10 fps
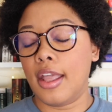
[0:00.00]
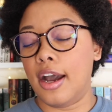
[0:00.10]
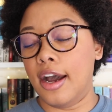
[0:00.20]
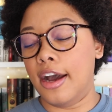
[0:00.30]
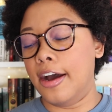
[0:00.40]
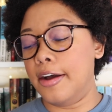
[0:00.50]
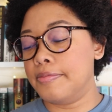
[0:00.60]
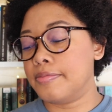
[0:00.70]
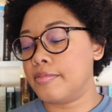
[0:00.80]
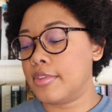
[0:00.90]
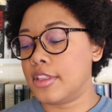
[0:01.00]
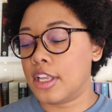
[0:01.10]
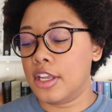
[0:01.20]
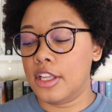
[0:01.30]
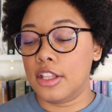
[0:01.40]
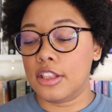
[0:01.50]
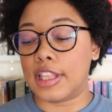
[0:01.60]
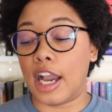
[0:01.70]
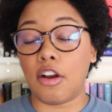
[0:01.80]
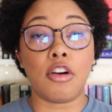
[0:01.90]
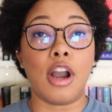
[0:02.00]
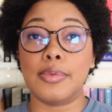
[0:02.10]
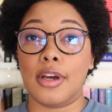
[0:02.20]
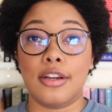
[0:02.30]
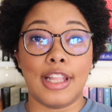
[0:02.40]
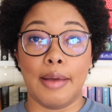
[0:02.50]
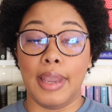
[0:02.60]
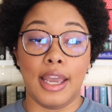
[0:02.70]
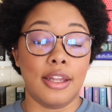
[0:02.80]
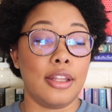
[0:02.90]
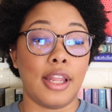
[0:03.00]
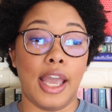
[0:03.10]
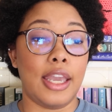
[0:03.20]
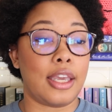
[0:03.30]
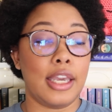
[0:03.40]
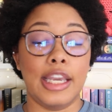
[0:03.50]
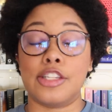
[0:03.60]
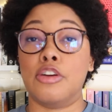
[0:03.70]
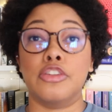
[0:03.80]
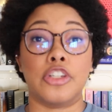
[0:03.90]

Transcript: That girl comes on to that man like it's her